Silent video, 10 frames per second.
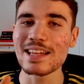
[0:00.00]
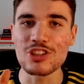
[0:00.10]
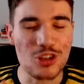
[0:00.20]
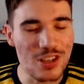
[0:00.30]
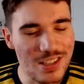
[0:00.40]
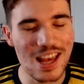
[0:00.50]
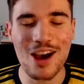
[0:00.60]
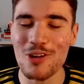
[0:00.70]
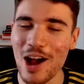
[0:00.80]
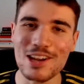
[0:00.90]
You can
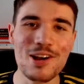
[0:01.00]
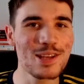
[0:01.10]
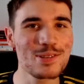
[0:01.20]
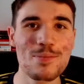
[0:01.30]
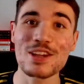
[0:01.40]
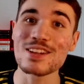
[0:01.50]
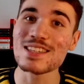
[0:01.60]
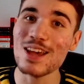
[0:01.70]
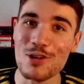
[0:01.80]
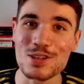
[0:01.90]
tell, I know I keep saying it, but you can
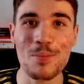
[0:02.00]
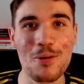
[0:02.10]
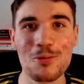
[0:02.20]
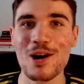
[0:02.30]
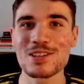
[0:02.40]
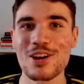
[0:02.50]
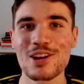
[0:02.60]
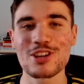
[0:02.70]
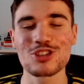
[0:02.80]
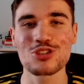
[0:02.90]
tell he's a Pep
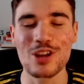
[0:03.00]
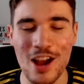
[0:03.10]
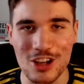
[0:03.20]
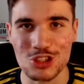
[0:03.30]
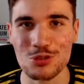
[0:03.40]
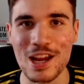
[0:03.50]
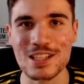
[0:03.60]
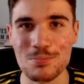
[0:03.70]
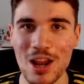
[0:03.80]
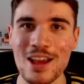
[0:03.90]
Guardiola
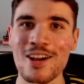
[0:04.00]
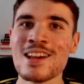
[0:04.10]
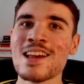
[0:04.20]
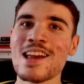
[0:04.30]
trained player.